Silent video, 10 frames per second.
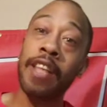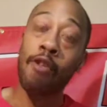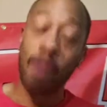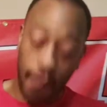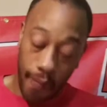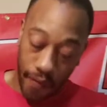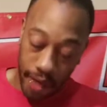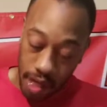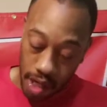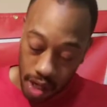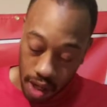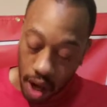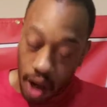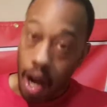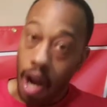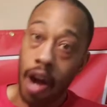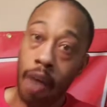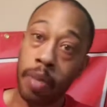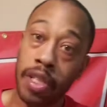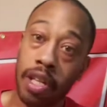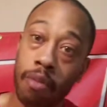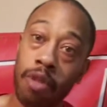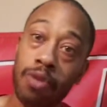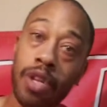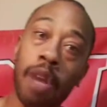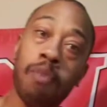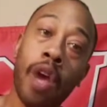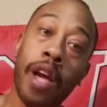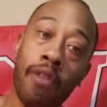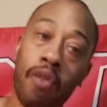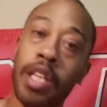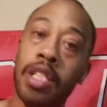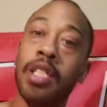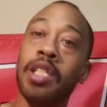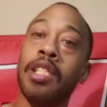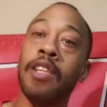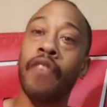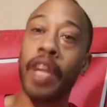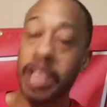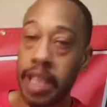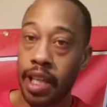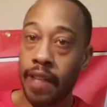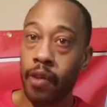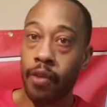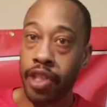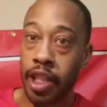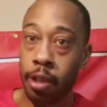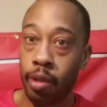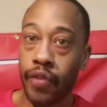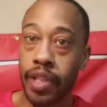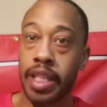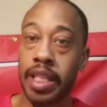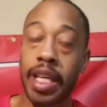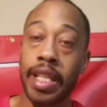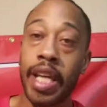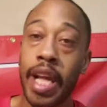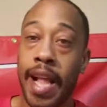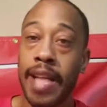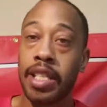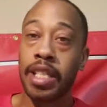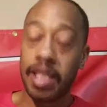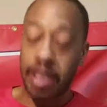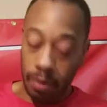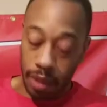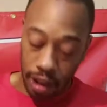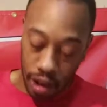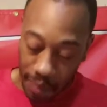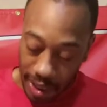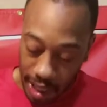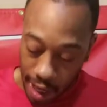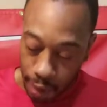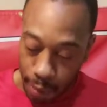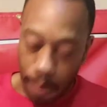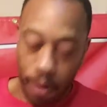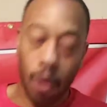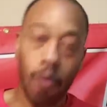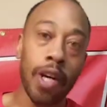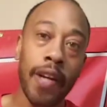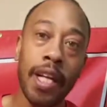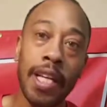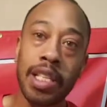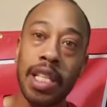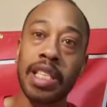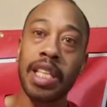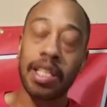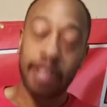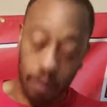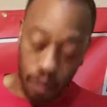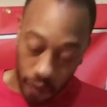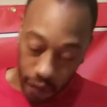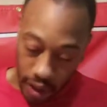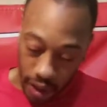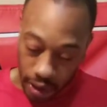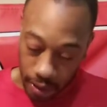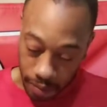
you up for failure. But someone who's upright and righteous, the advice they give you will set you up for success. It seems that so many times people don't want success; they want failure.